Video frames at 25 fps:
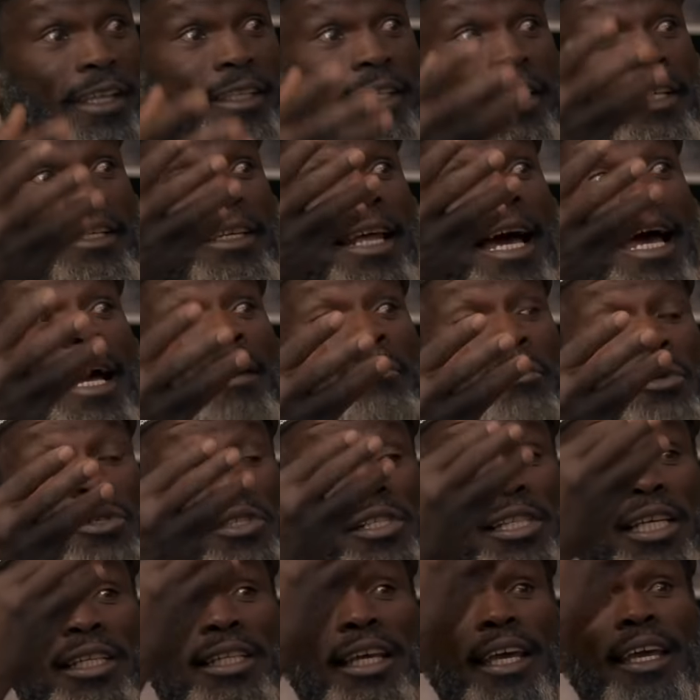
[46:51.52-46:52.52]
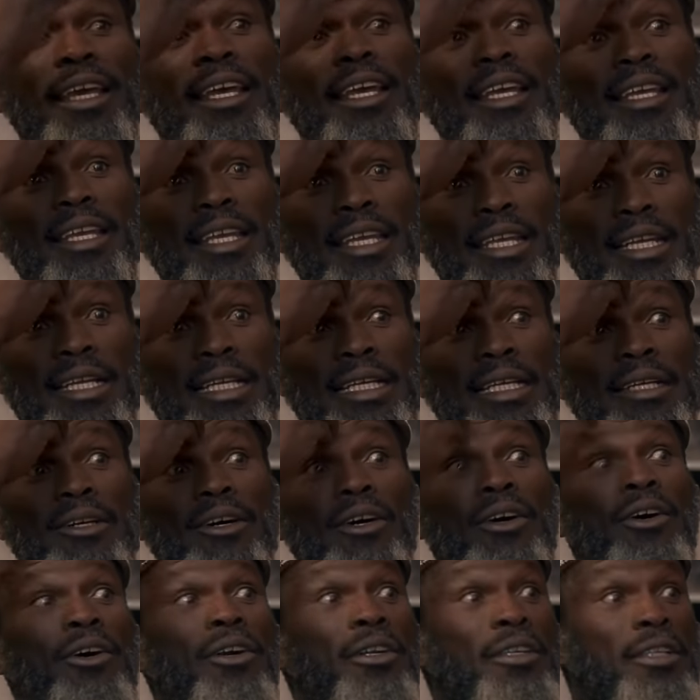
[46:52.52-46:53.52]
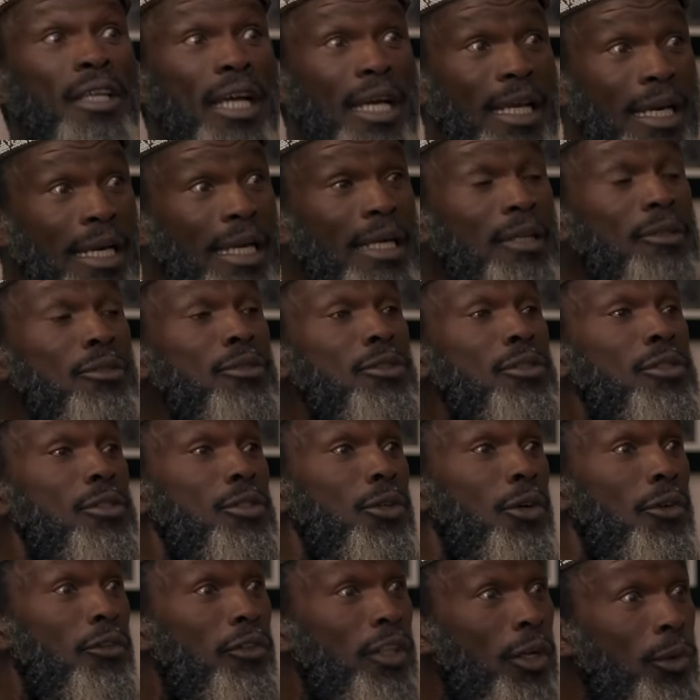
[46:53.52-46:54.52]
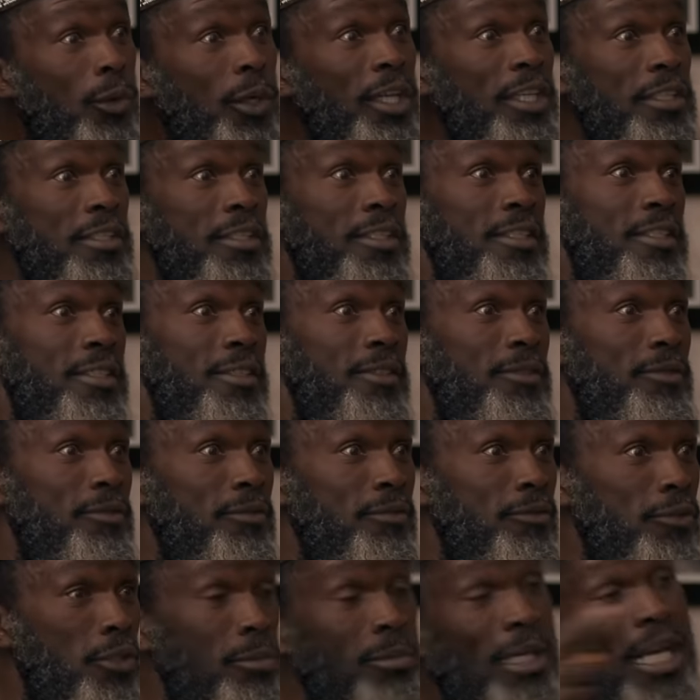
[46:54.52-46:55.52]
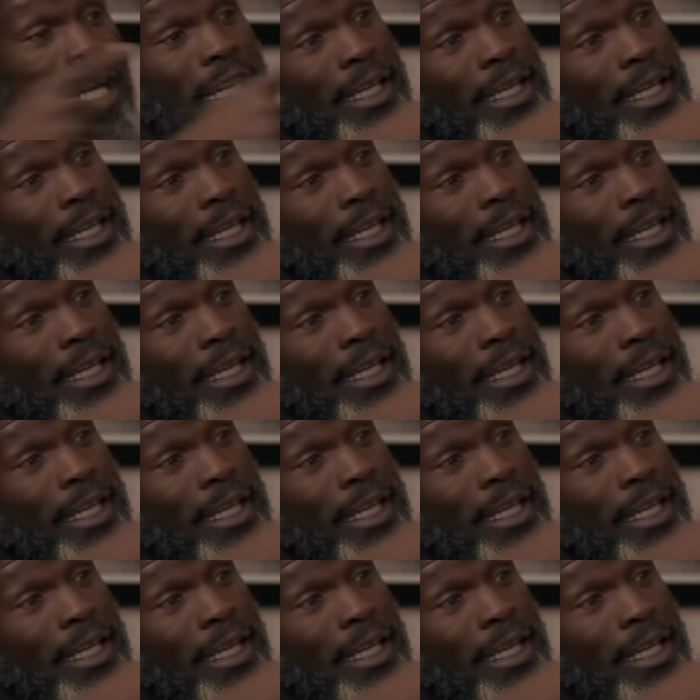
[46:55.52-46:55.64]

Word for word: and the diamonds that are hanging on the crowns of the queens from